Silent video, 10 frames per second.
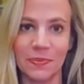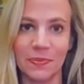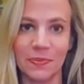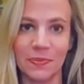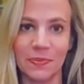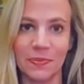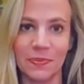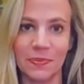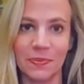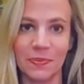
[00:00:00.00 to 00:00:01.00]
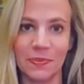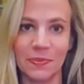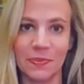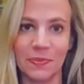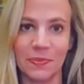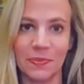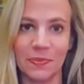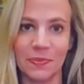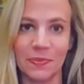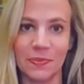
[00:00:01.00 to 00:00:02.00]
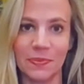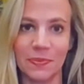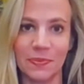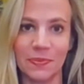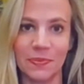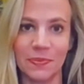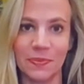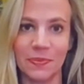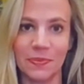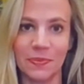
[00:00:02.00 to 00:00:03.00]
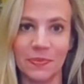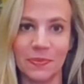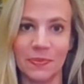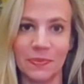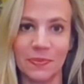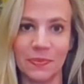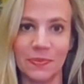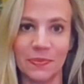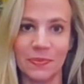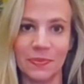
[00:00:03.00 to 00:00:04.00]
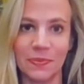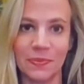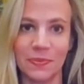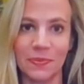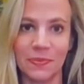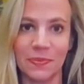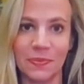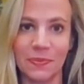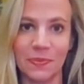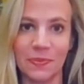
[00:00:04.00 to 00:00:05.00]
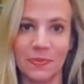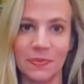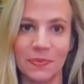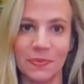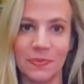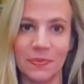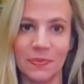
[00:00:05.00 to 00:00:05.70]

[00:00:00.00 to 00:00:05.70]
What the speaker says: (not speaking)